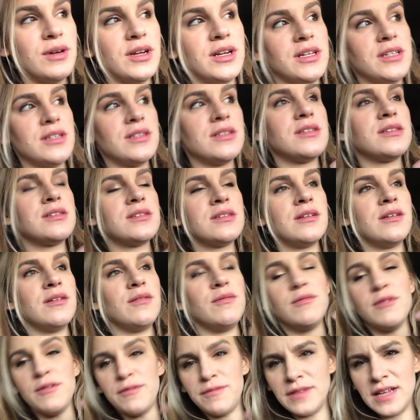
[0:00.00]
what is
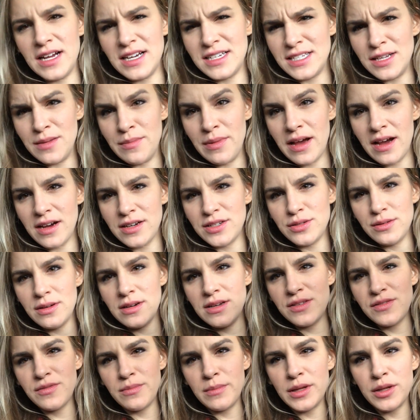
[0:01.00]
reflected back to
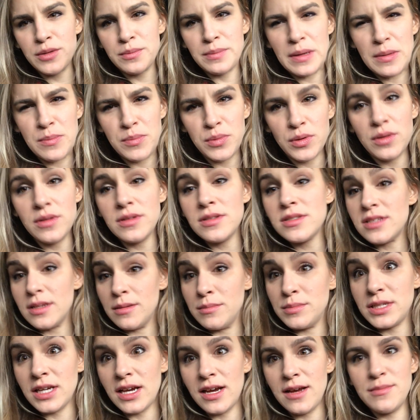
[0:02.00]
us from other people
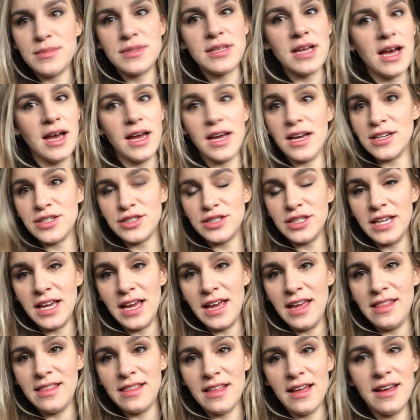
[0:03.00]
sometimes. I actually
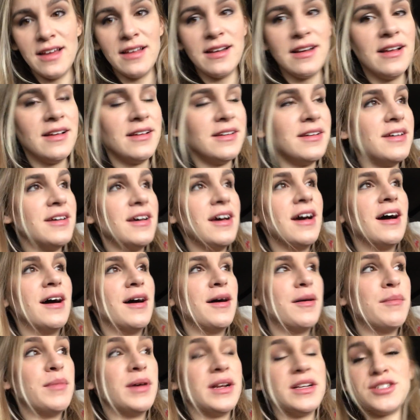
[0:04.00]
hate that,
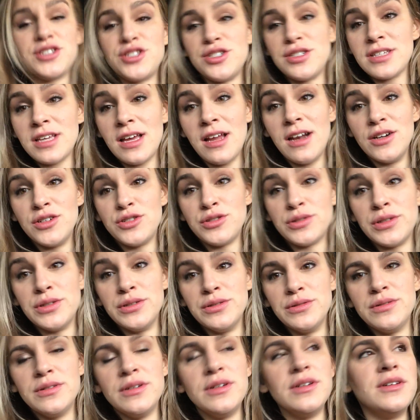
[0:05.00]
but it's just kind of
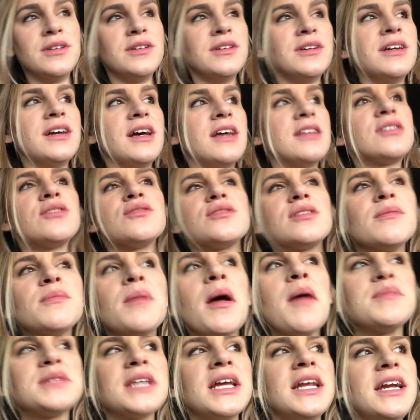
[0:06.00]
true. And so
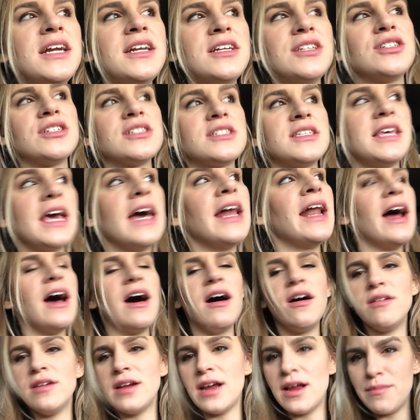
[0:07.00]
sometimes I need to just get
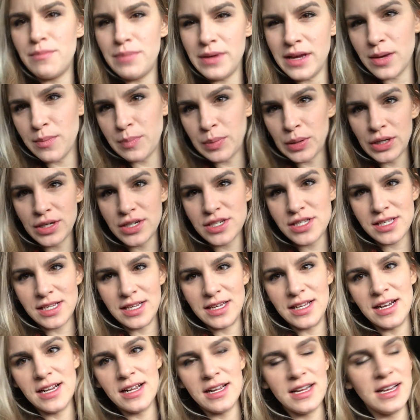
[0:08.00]
out and be a
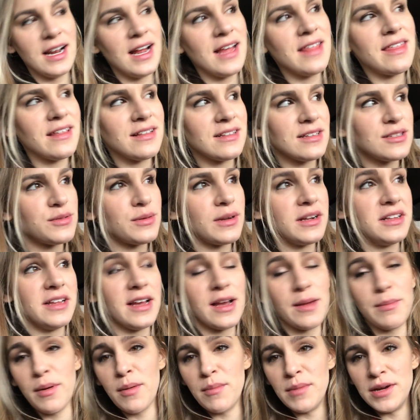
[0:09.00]
person, and I think that's what I
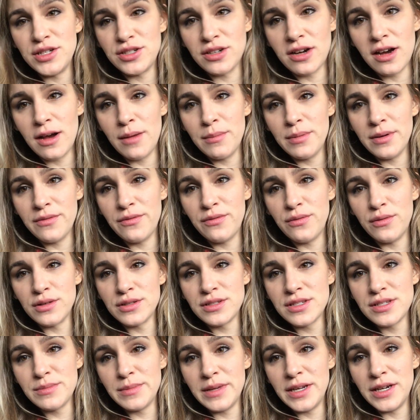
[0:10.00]
like about my job. It
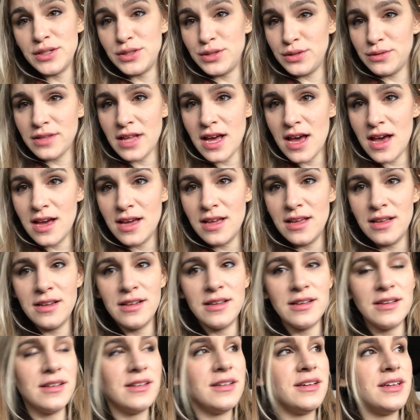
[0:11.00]
forces me to do that.
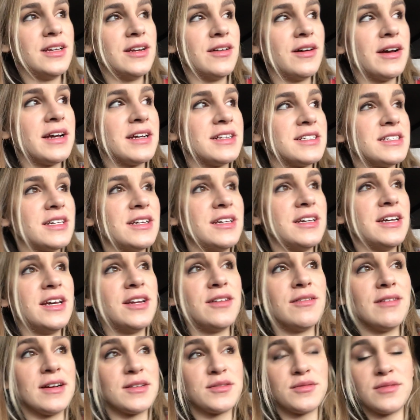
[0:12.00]
You know, I get to
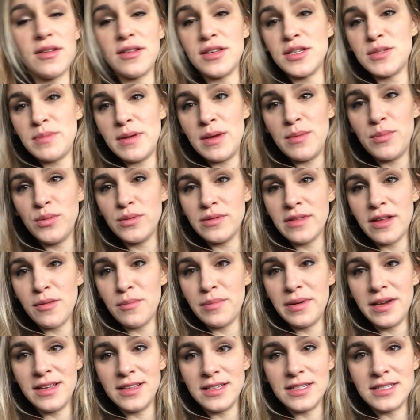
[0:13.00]
interact with all these people
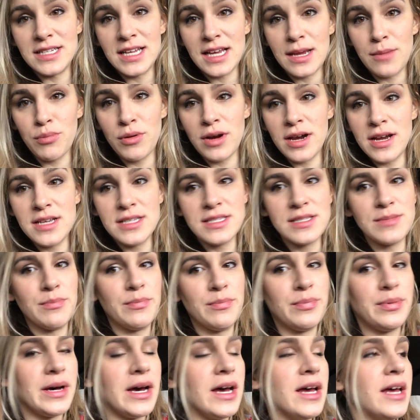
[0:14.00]
without paying the ticket price,
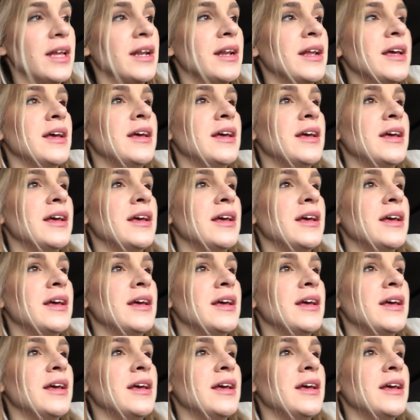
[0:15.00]
but